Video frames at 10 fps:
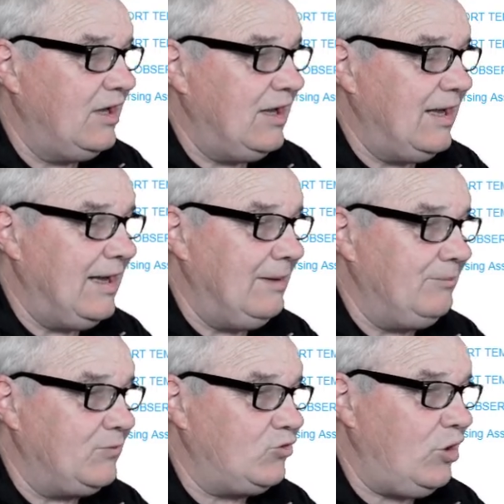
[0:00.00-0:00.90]

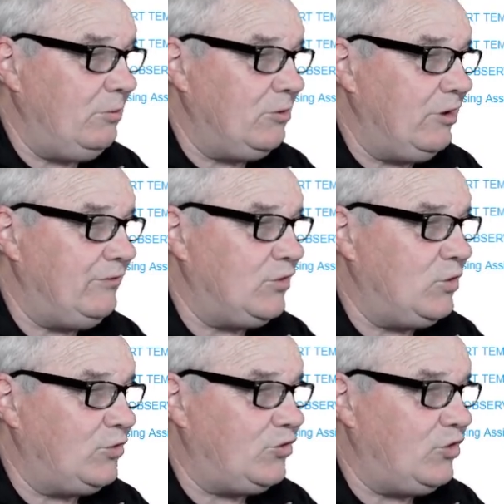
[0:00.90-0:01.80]

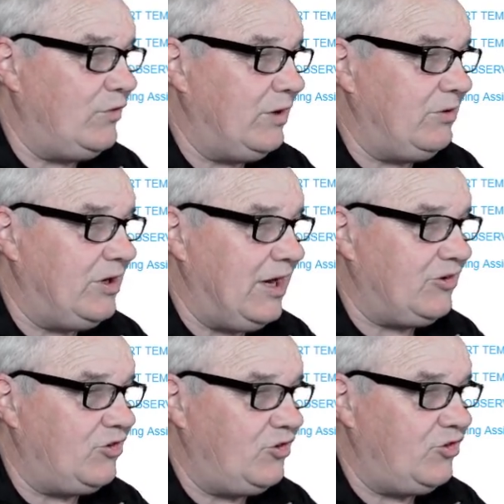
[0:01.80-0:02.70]
topographical survey
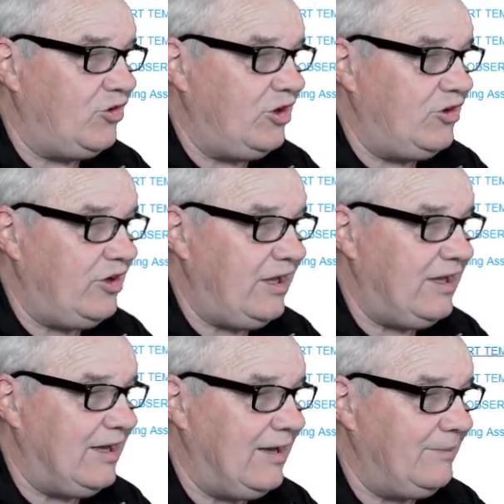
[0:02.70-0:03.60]
reduction sheet here.